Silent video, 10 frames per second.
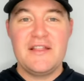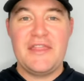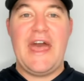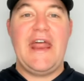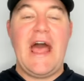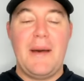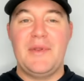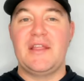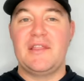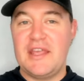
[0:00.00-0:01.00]
that
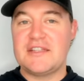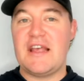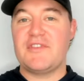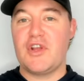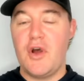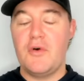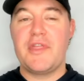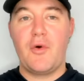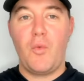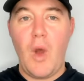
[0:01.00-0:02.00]
happening. Things have to go
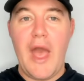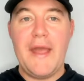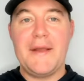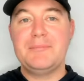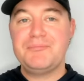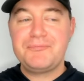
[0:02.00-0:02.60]
their way.